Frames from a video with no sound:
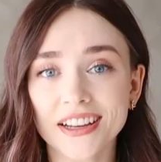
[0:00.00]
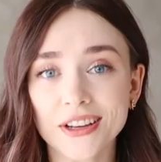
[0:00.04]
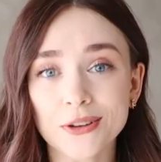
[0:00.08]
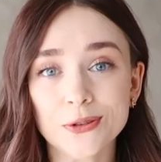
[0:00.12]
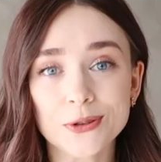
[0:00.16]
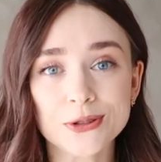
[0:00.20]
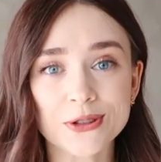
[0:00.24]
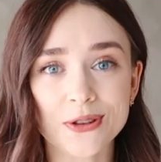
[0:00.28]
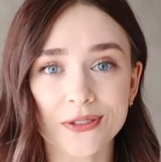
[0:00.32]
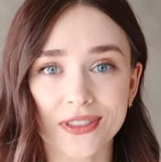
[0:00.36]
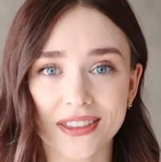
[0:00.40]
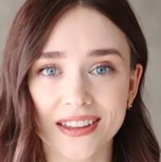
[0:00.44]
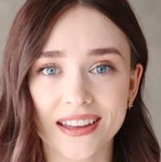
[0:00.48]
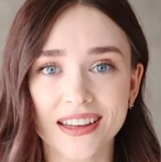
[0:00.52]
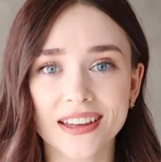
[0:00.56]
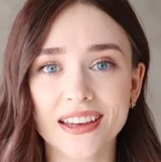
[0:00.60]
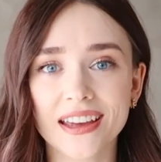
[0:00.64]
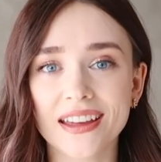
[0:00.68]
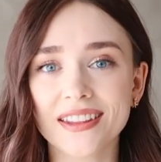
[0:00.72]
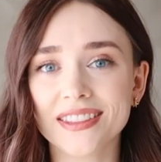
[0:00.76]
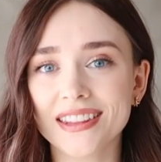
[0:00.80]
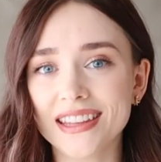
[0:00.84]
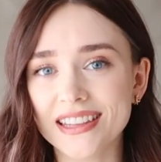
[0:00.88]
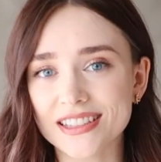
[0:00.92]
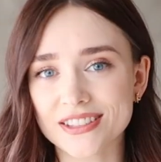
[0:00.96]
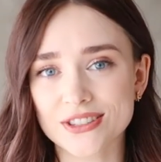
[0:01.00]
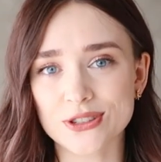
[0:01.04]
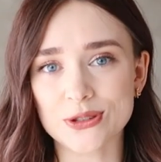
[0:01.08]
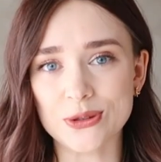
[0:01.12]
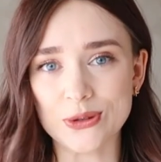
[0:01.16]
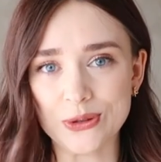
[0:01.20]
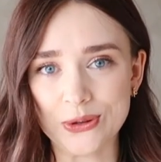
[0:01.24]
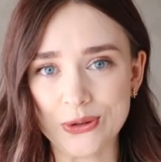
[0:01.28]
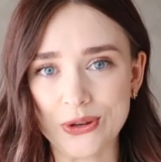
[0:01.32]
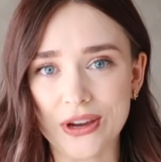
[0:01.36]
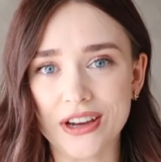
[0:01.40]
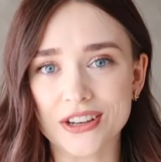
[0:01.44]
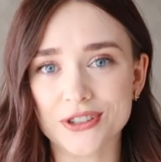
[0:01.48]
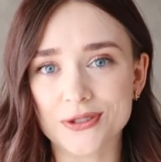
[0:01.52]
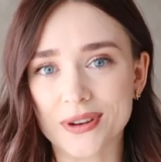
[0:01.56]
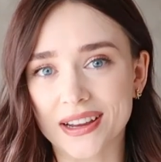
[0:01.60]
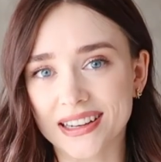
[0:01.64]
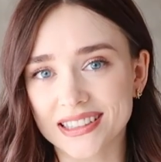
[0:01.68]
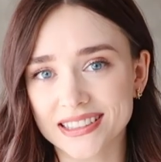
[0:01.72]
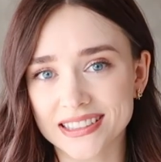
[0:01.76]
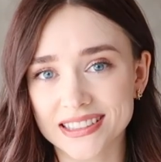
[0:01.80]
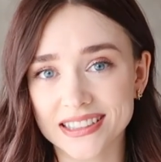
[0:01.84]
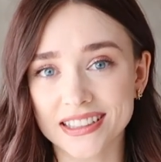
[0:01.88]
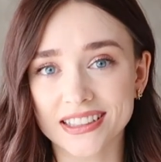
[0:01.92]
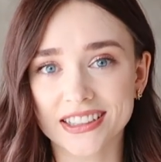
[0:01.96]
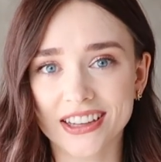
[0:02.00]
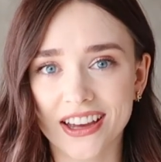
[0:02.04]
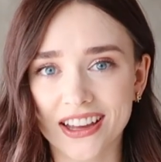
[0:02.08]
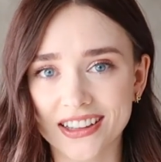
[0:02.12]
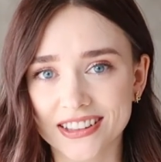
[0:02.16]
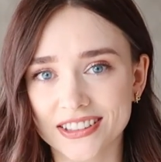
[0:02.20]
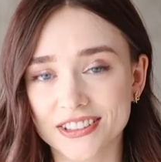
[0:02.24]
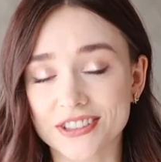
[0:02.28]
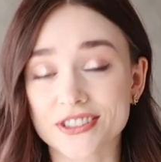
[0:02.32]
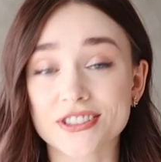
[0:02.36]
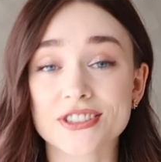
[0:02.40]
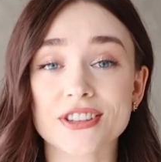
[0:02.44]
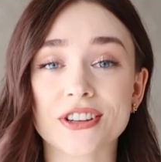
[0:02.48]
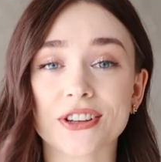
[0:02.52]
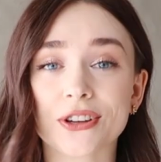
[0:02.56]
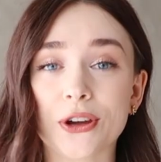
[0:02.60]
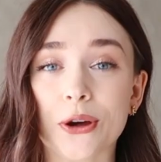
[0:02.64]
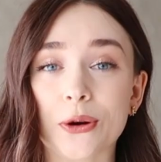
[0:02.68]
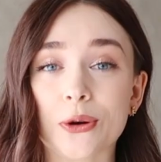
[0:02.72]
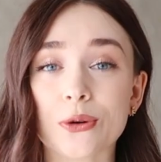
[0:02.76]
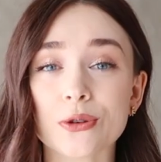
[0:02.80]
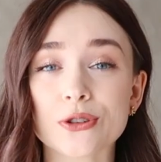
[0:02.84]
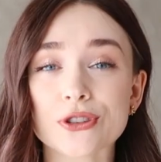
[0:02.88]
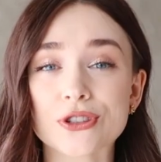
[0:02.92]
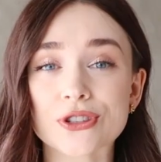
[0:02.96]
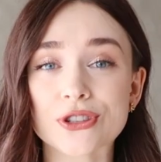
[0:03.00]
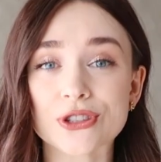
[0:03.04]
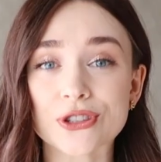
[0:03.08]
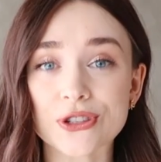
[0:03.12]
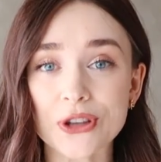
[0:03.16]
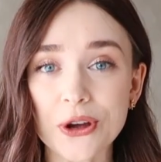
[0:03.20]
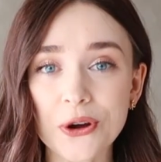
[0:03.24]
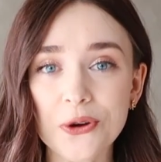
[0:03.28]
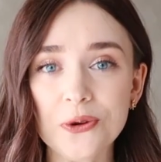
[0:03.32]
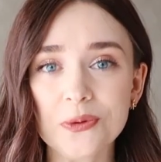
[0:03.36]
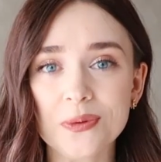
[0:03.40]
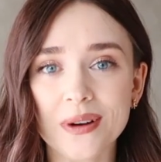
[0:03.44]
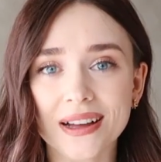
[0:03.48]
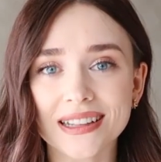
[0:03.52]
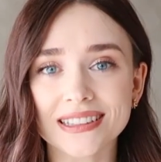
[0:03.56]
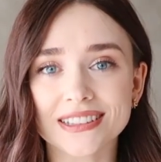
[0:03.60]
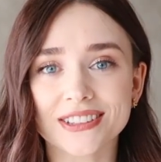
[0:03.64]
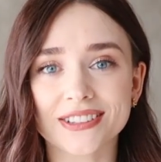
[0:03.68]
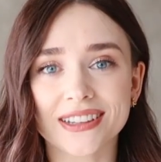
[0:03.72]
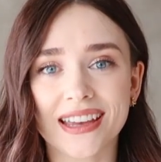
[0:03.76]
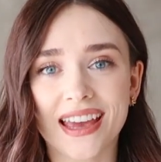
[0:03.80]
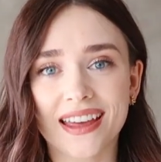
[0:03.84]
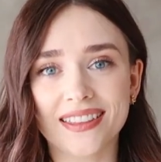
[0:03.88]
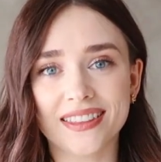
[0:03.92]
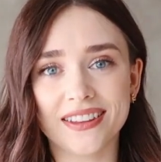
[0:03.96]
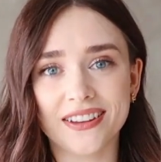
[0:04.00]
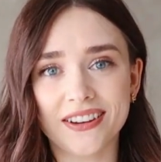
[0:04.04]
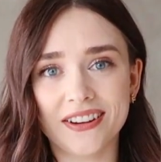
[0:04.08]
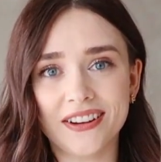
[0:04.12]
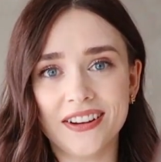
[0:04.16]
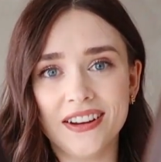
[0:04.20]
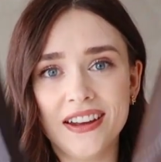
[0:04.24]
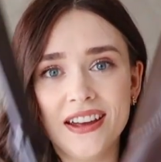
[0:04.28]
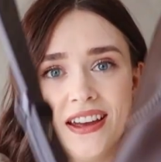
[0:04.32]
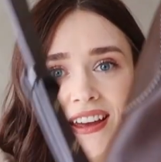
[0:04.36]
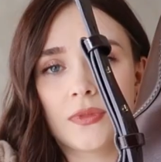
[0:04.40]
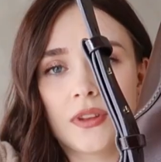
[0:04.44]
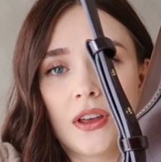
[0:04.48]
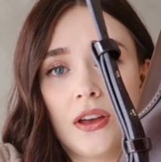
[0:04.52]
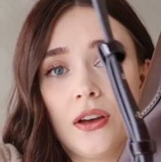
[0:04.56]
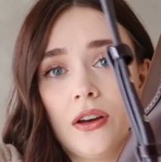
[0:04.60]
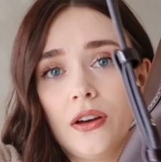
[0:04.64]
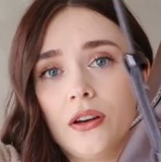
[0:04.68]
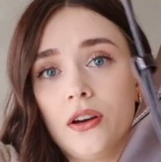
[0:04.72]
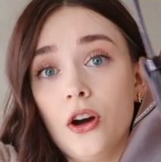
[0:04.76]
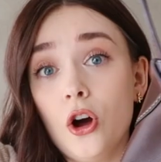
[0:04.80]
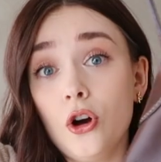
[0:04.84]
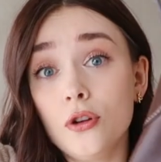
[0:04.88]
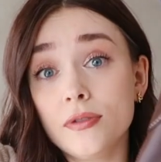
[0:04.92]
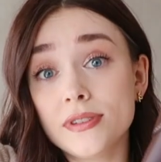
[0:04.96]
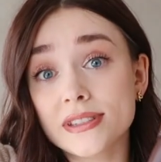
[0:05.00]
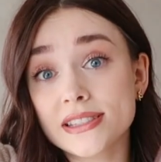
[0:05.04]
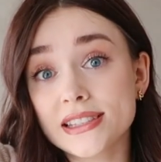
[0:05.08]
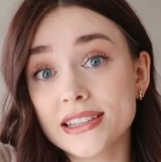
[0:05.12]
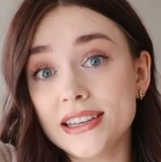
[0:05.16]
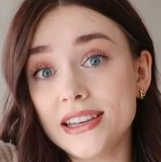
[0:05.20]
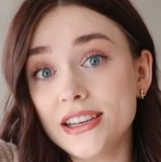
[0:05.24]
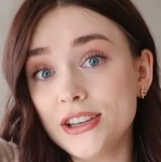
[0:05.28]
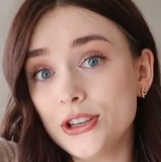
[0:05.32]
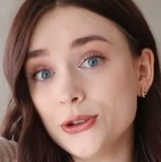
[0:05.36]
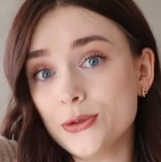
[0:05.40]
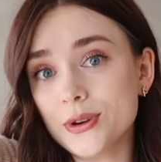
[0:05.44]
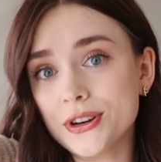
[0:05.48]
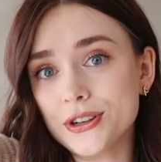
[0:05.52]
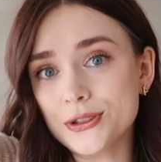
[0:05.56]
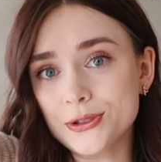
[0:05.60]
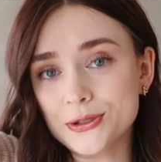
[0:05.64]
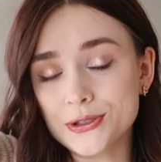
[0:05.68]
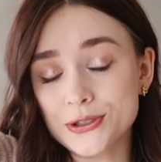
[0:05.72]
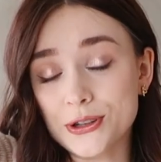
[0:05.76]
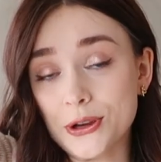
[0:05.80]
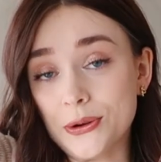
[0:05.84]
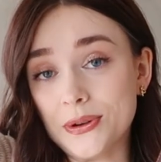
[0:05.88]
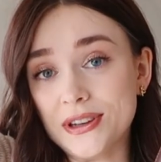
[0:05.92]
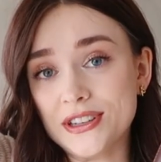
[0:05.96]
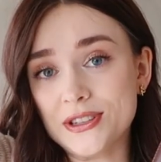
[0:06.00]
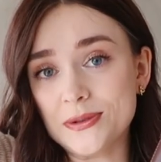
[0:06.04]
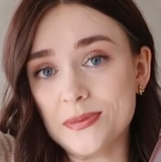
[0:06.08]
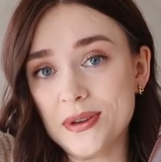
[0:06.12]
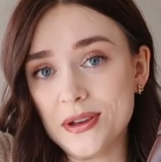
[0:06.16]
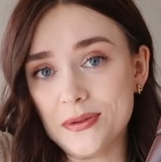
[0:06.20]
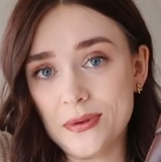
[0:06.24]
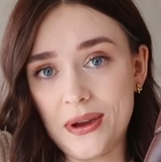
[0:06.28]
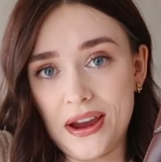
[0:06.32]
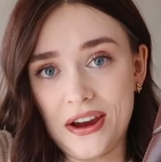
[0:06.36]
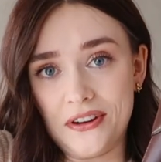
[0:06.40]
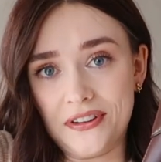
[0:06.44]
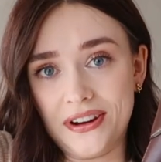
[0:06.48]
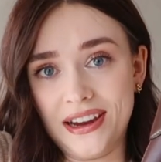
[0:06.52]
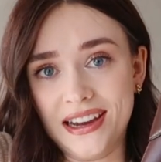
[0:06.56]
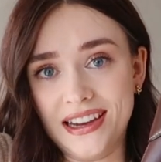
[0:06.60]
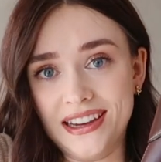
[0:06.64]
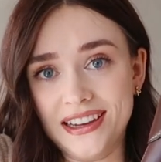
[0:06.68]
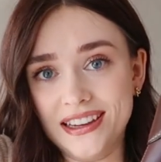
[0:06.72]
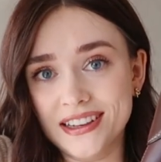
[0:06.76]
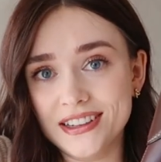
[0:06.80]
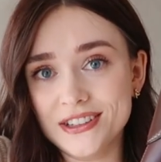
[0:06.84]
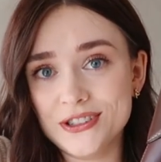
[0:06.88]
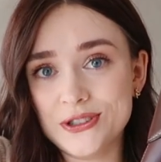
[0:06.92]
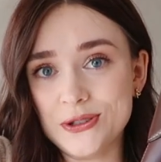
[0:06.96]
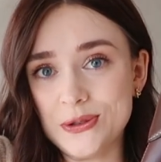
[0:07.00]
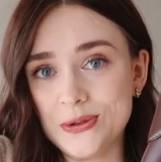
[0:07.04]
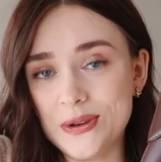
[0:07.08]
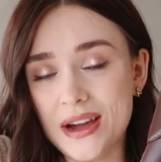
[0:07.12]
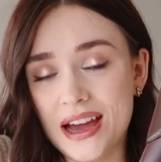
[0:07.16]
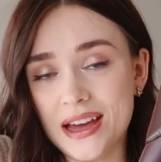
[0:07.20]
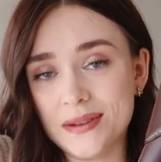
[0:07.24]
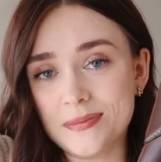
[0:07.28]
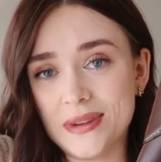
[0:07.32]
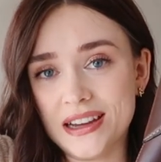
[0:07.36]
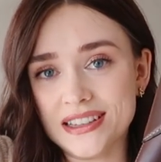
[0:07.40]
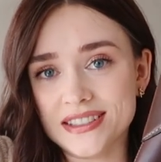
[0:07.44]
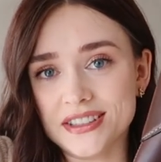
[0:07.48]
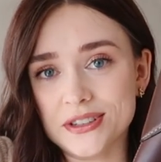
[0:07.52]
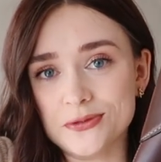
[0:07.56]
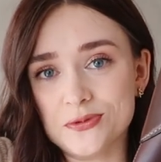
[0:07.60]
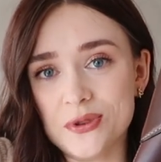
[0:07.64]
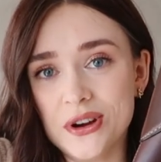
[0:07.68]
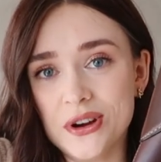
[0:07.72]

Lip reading: I also think these two trend colors go so well together. Obviously, you are not going to be wearing 2 handbags at